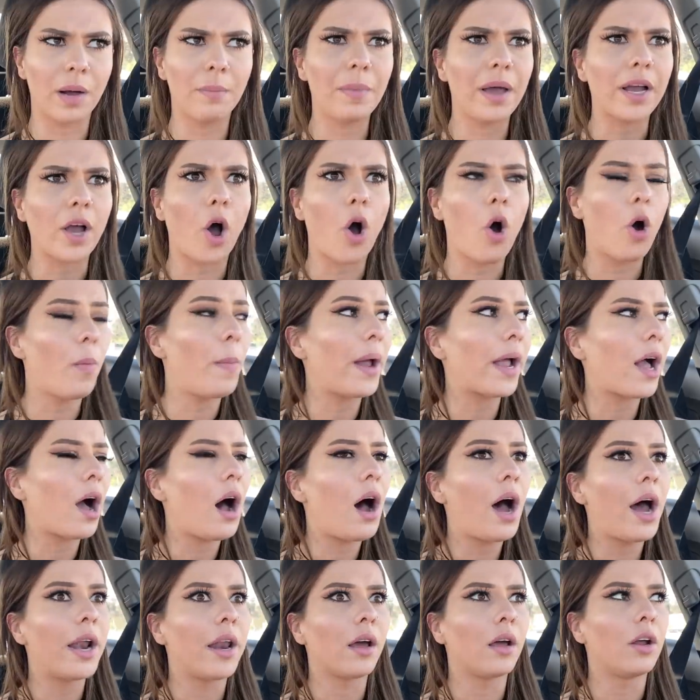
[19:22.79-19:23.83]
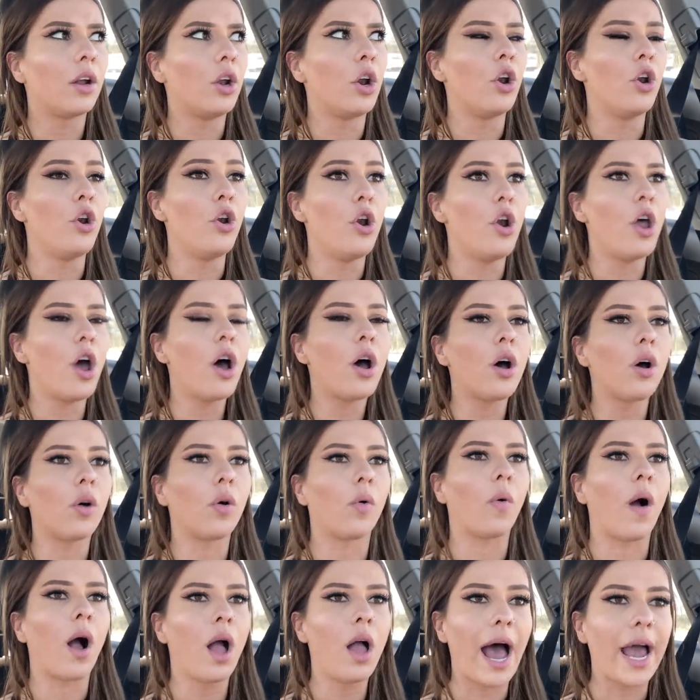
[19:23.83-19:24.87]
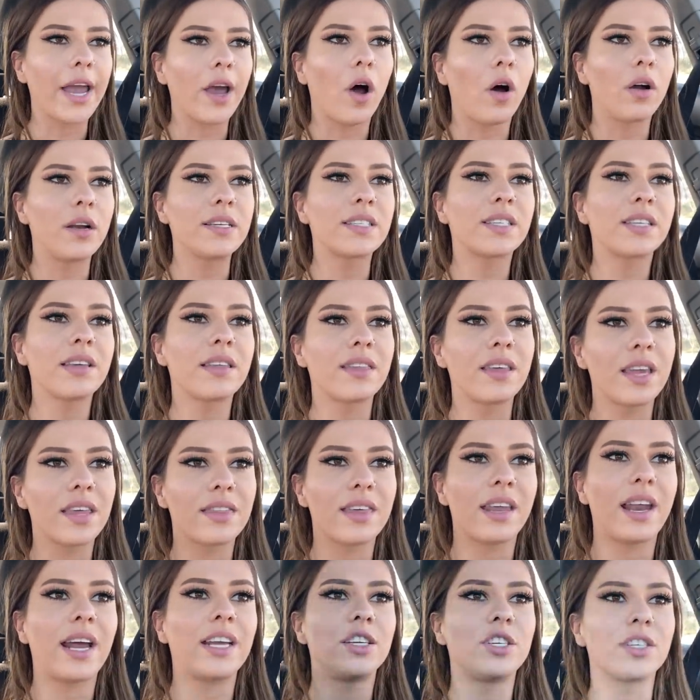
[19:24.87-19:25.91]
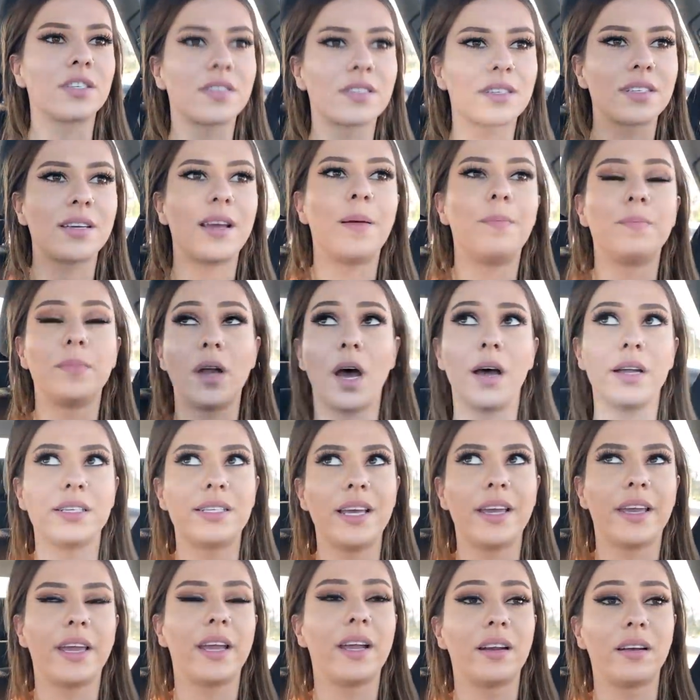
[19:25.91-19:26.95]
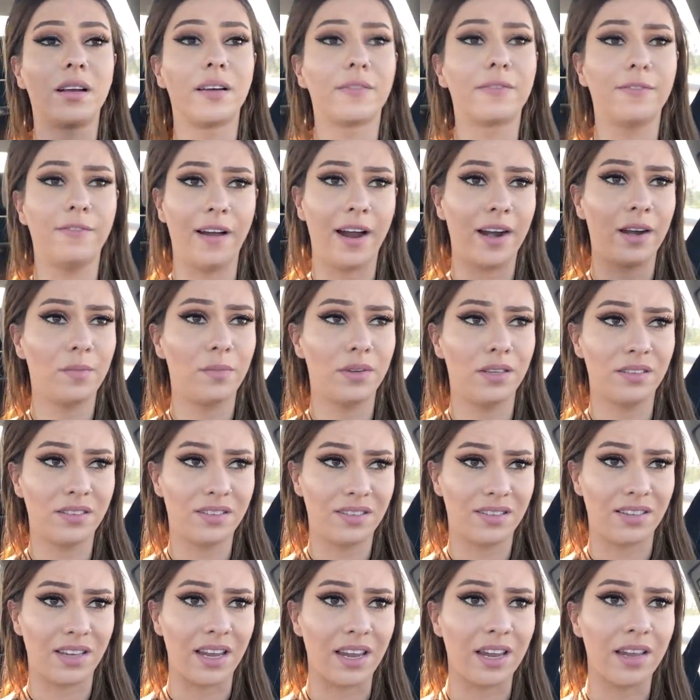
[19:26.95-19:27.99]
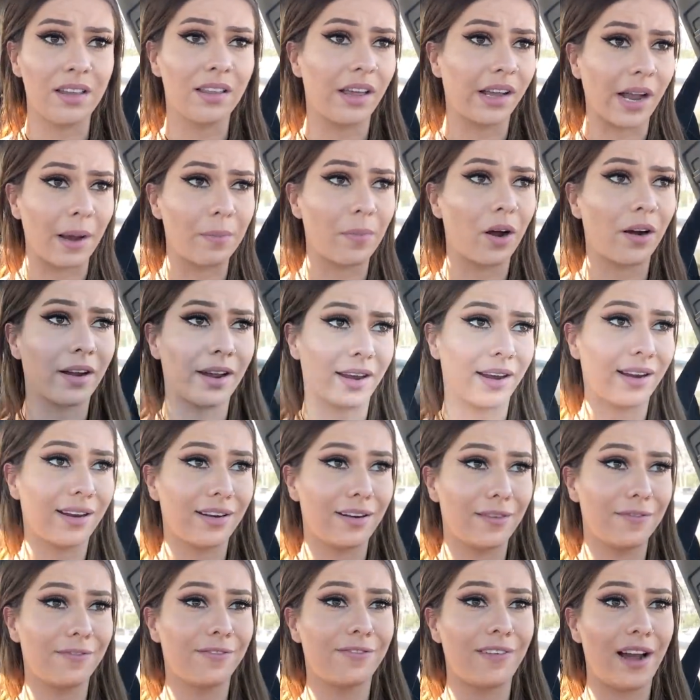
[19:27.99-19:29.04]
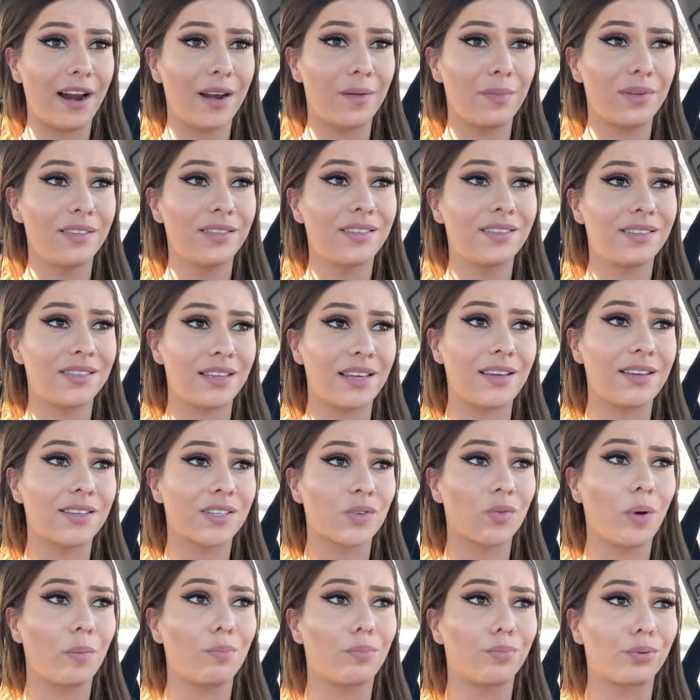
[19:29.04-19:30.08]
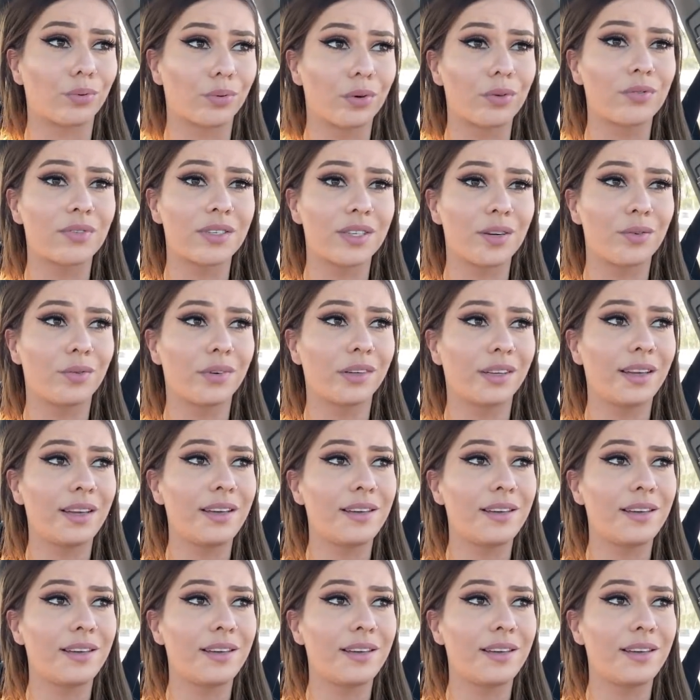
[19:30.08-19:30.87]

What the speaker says: I'm like, oh my God, no. I honestly think that I just am not taking enough vitamin C. Like I'm not getting enough vitamin C, so I'm bruising really